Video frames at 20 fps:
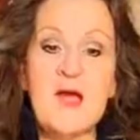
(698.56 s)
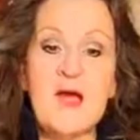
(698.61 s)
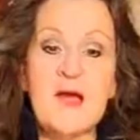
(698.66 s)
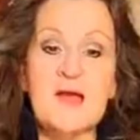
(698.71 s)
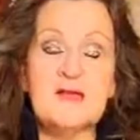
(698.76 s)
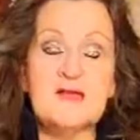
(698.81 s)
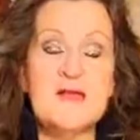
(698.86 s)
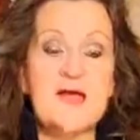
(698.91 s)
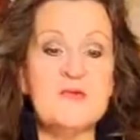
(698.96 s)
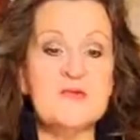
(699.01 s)

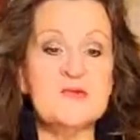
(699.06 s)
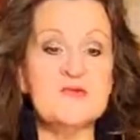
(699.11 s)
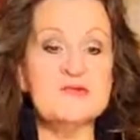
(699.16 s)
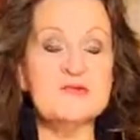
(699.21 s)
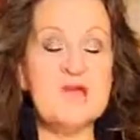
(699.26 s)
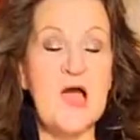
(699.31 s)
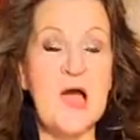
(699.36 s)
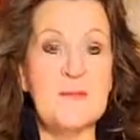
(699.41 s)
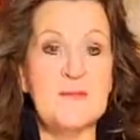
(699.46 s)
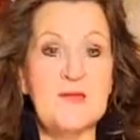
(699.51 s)
another
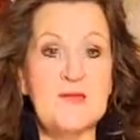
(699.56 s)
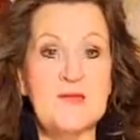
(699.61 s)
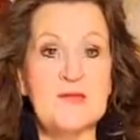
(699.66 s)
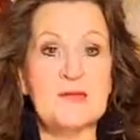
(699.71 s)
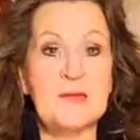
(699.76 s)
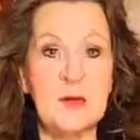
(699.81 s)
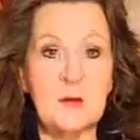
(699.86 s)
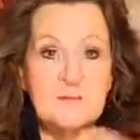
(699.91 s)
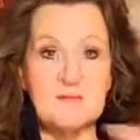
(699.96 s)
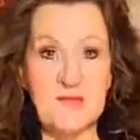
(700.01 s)
topic
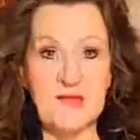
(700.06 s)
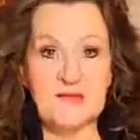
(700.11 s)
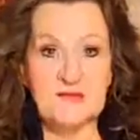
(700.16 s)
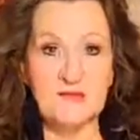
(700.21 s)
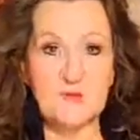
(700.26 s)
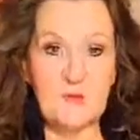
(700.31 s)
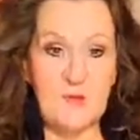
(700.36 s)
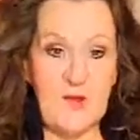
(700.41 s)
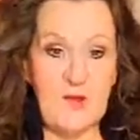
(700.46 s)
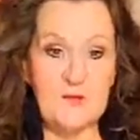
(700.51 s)
in our
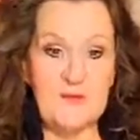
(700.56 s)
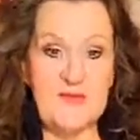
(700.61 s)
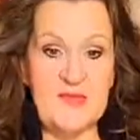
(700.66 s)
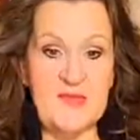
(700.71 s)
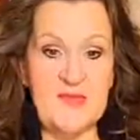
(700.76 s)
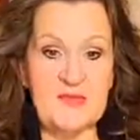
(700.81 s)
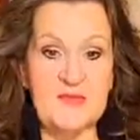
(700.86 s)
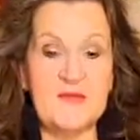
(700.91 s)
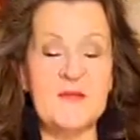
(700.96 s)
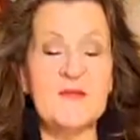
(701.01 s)
mental
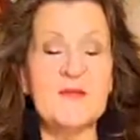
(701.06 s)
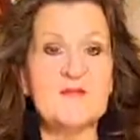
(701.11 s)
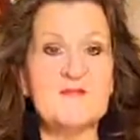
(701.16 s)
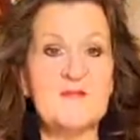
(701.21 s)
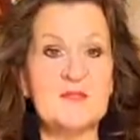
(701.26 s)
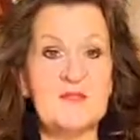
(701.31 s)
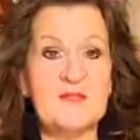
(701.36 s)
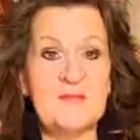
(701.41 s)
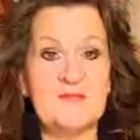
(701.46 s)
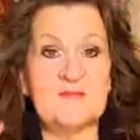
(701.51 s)
well-being
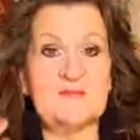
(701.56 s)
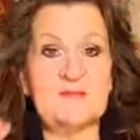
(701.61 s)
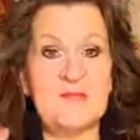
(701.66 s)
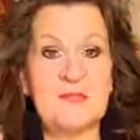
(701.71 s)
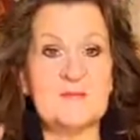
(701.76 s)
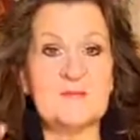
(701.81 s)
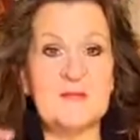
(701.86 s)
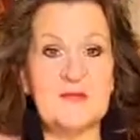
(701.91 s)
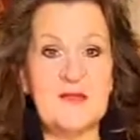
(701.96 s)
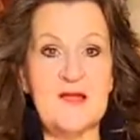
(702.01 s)
for this
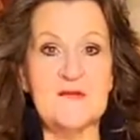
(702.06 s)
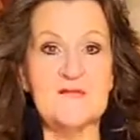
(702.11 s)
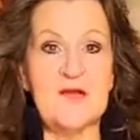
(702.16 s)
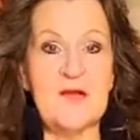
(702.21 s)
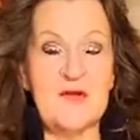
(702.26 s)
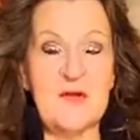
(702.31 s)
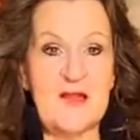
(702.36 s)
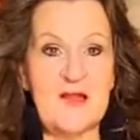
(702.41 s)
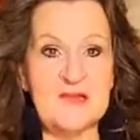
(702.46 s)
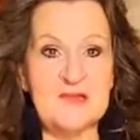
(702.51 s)
segment of
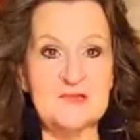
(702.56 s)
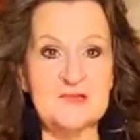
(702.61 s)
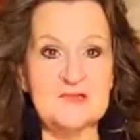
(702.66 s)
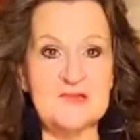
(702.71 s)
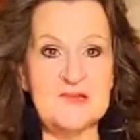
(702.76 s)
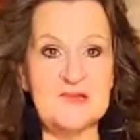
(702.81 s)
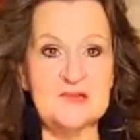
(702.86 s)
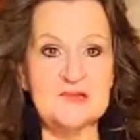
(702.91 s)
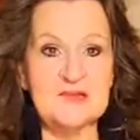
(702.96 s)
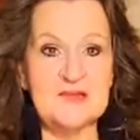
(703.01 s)
our annual
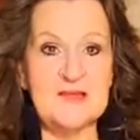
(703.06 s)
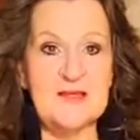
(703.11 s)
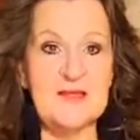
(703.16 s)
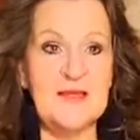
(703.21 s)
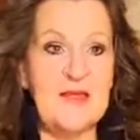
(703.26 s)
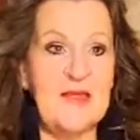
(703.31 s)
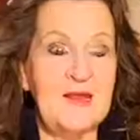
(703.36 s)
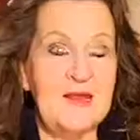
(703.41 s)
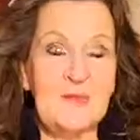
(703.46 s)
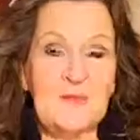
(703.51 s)
challenge.
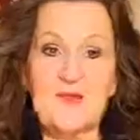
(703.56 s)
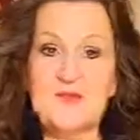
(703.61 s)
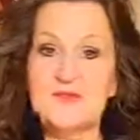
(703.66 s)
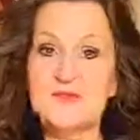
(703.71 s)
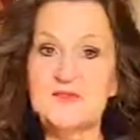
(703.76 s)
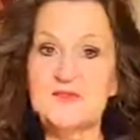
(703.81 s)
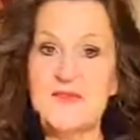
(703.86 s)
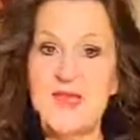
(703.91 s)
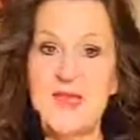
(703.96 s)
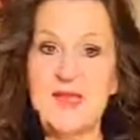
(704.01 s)
Any
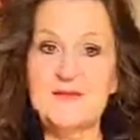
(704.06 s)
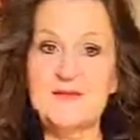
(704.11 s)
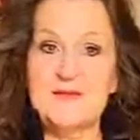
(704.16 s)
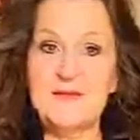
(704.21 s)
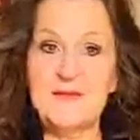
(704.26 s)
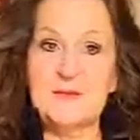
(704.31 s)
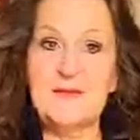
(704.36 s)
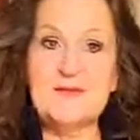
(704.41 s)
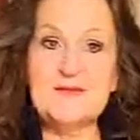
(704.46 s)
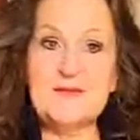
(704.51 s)
questions asked?
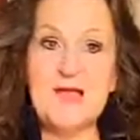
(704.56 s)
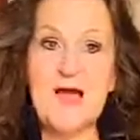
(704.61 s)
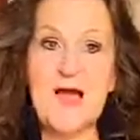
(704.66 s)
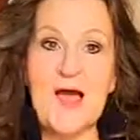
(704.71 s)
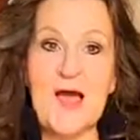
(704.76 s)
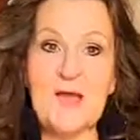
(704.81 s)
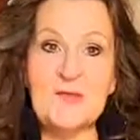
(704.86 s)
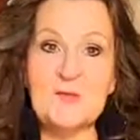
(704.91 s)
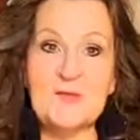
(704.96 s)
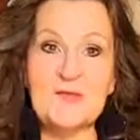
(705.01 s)
Otherwise,
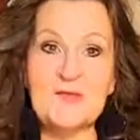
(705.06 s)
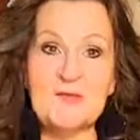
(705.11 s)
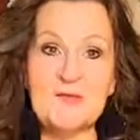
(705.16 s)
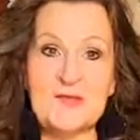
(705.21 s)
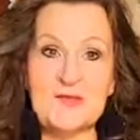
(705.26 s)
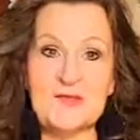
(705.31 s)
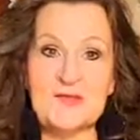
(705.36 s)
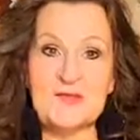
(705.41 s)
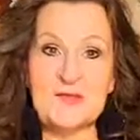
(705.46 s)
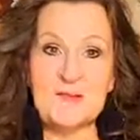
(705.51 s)
I will
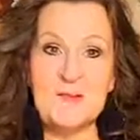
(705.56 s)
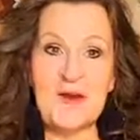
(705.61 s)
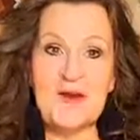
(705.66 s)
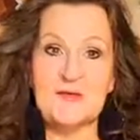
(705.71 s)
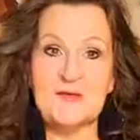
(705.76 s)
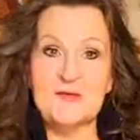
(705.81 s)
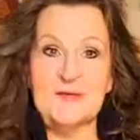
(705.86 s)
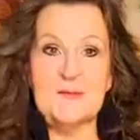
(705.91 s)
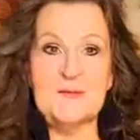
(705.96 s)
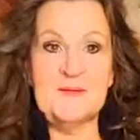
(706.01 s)
be with you
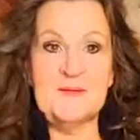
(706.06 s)
tomorrow.